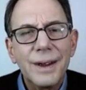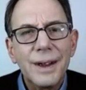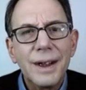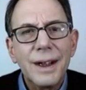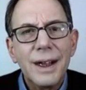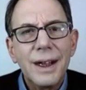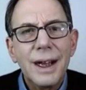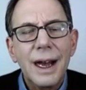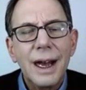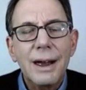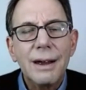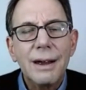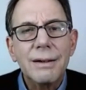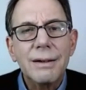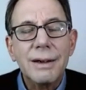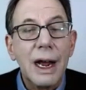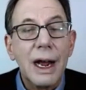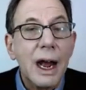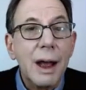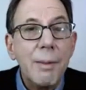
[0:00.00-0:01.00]
uh,
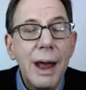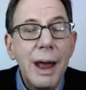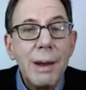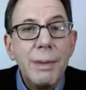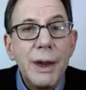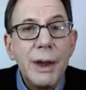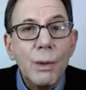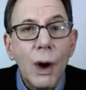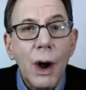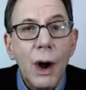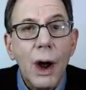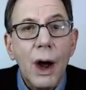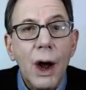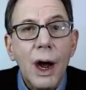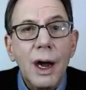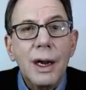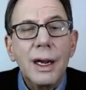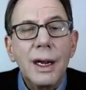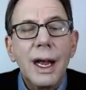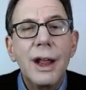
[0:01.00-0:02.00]
now i may be
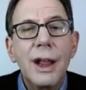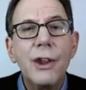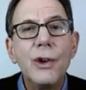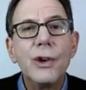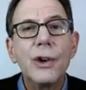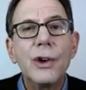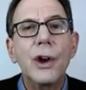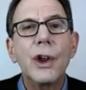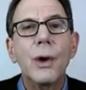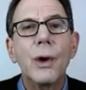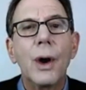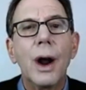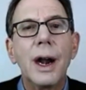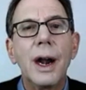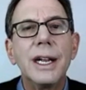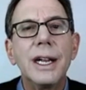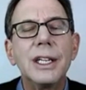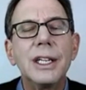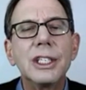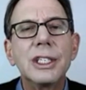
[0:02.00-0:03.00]
wrong and you know your
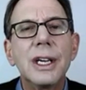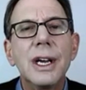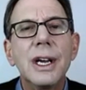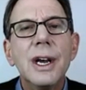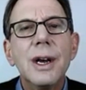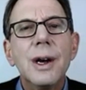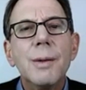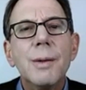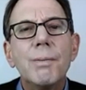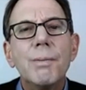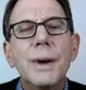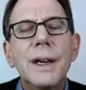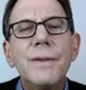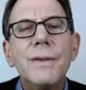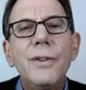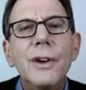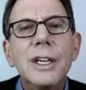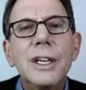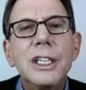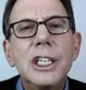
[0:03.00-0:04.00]
audience but if you
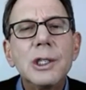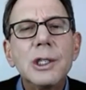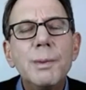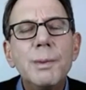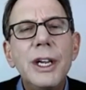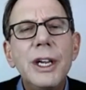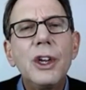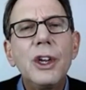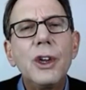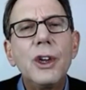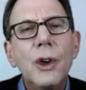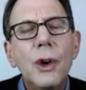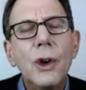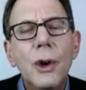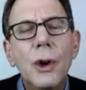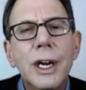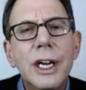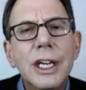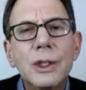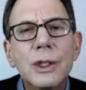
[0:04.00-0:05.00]
can just be
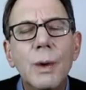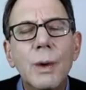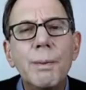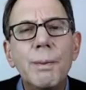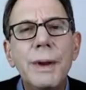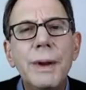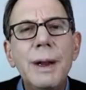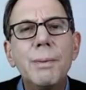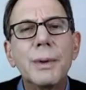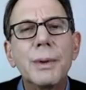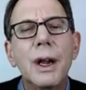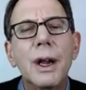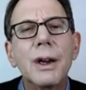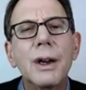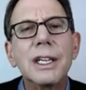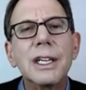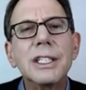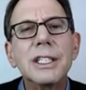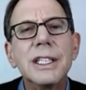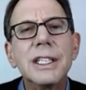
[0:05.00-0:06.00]
curious what people are
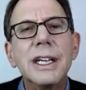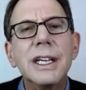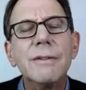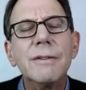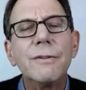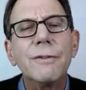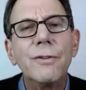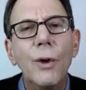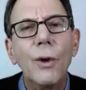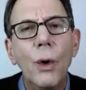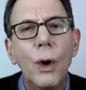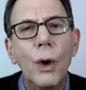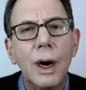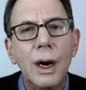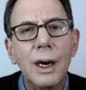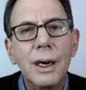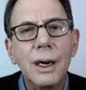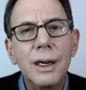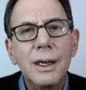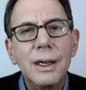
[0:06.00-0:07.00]
listening
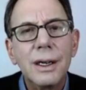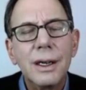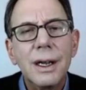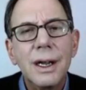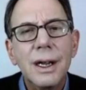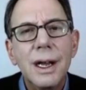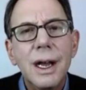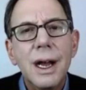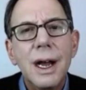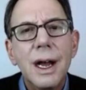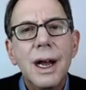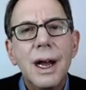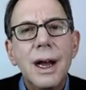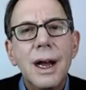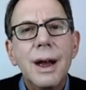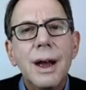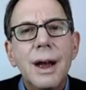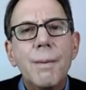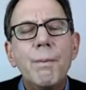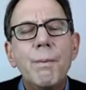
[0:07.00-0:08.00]
for
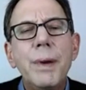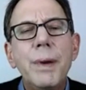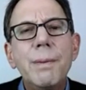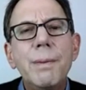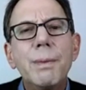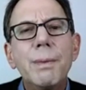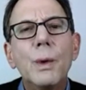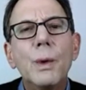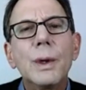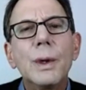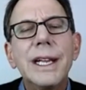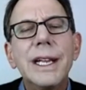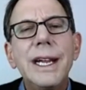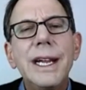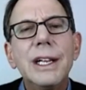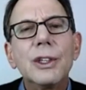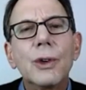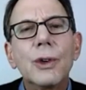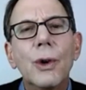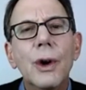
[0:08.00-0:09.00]
people will
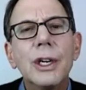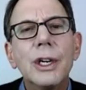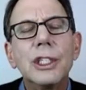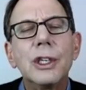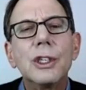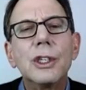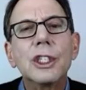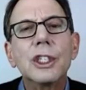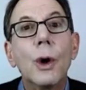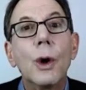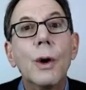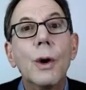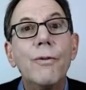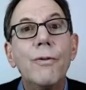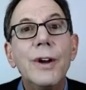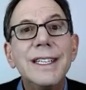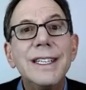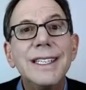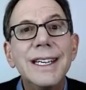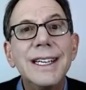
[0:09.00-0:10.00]
lean towards you so if we
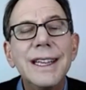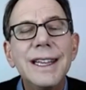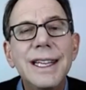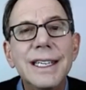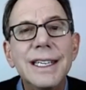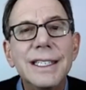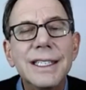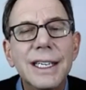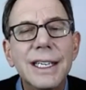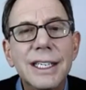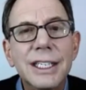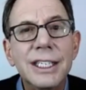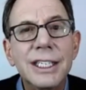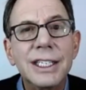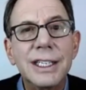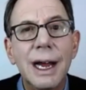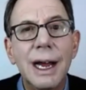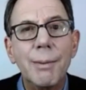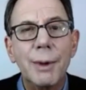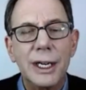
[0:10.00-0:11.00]
did this
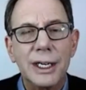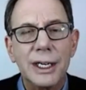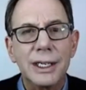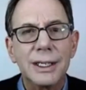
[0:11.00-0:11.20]
summit